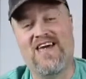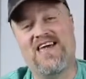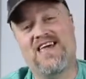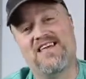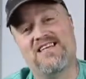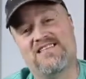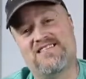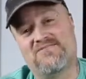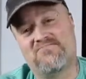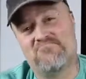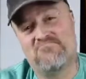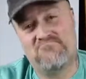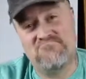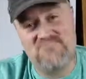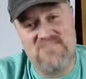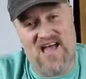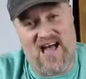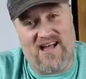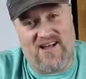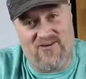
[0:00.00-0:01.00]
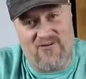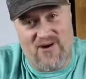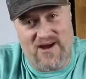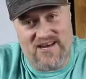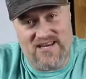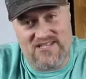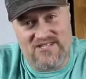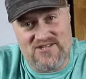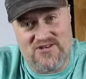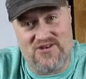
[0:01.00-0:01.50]
it's not
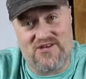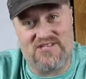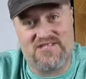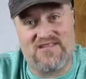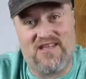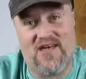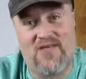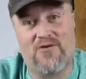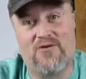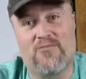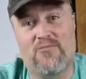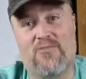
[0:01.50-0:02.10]
quite as good as leather,